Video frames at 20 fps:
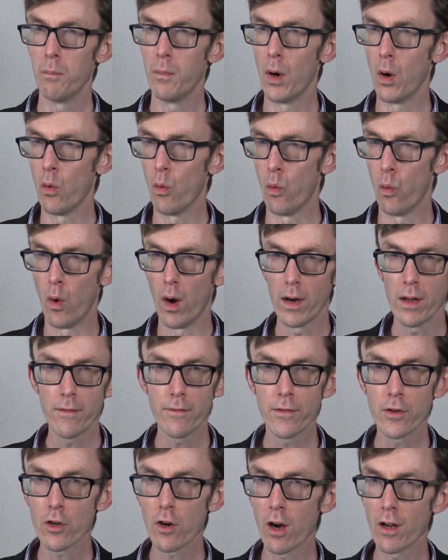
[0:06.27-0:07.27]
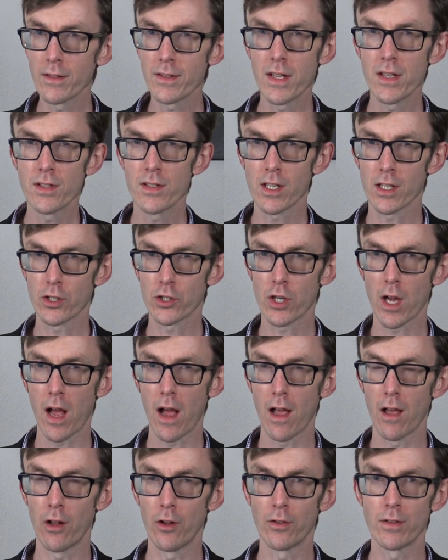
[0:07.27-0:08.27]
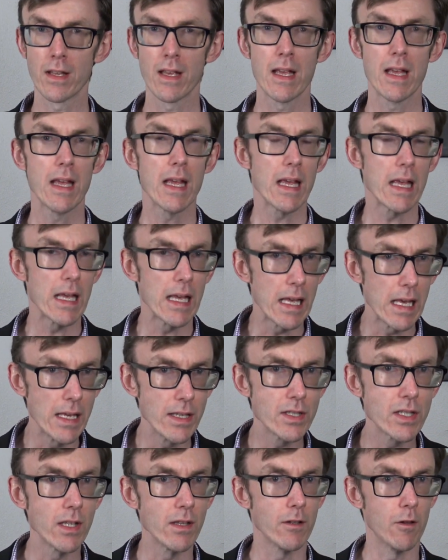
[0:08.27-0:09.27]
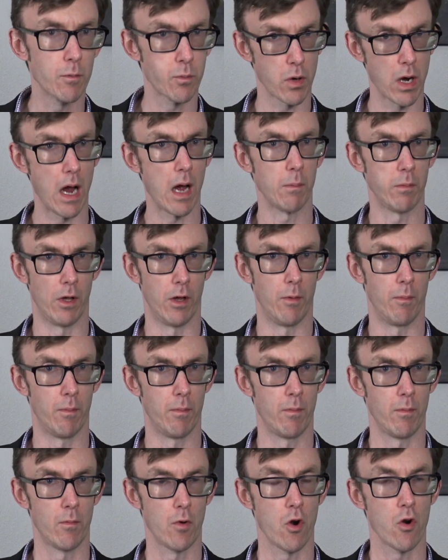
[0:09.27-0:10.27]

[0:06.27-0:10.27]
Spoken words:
But what if your autistic child isn't the problem?